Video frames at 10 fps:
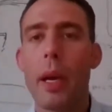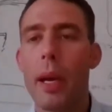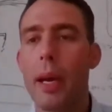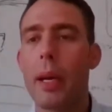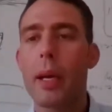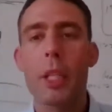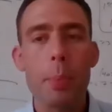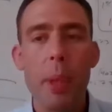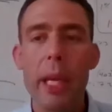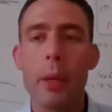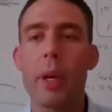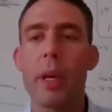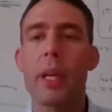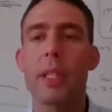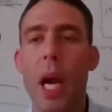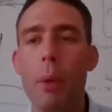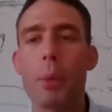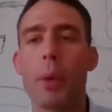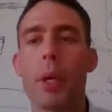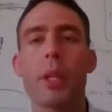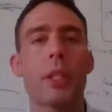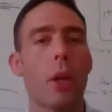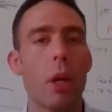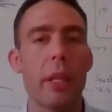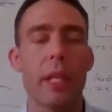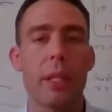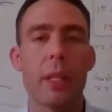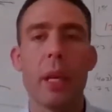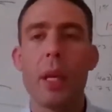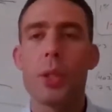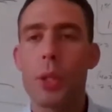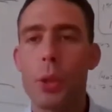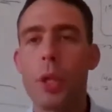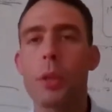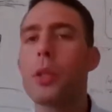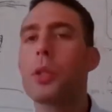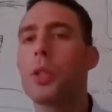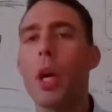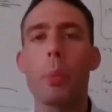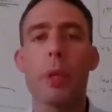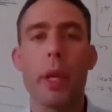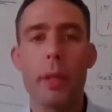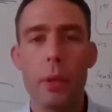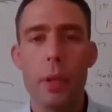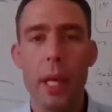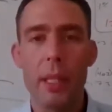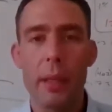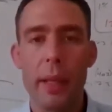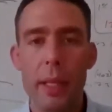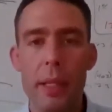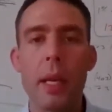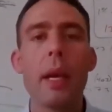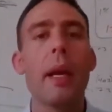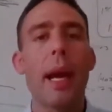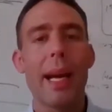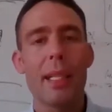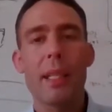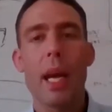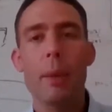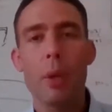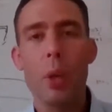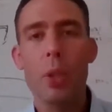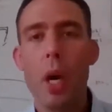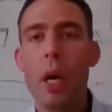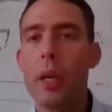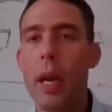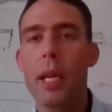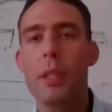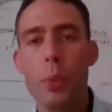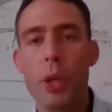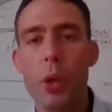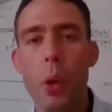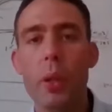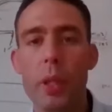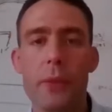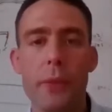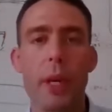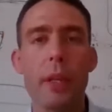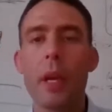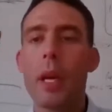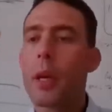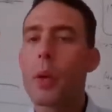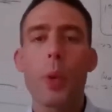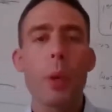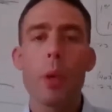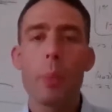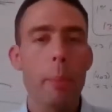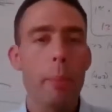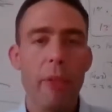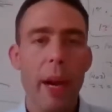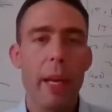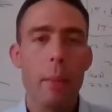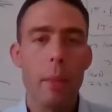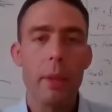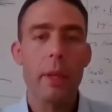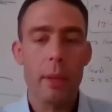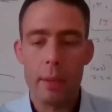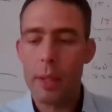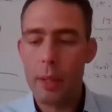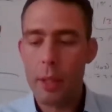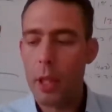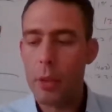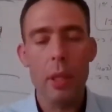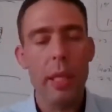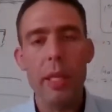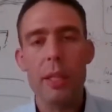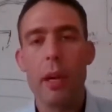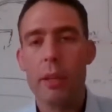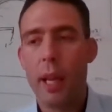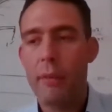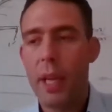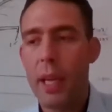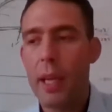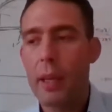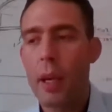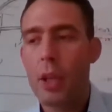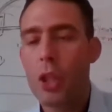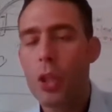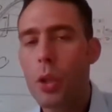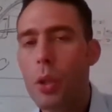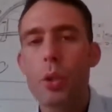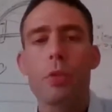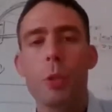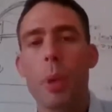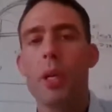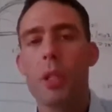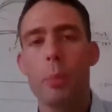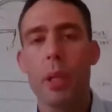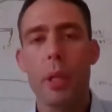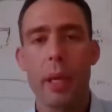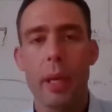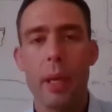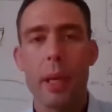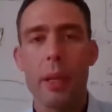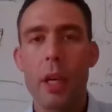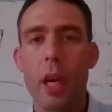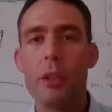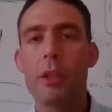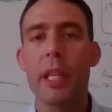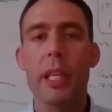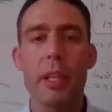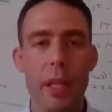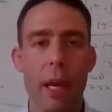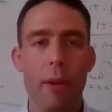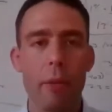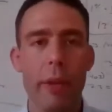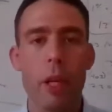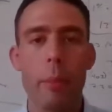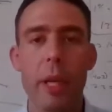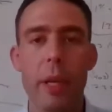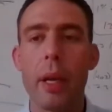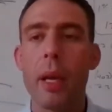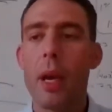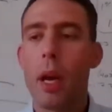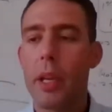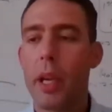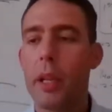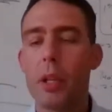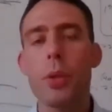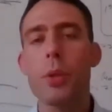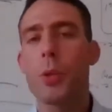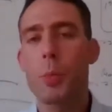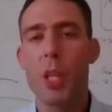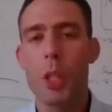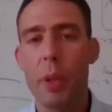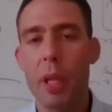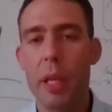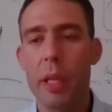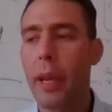Explaining what it is, how it works, and all this, so that you start with utilizing this. As time goes on and as we're growing this fund, we will be providing the leaders have taken a huge responsibility. The country leaders that have already committed are taking a huge responsibility.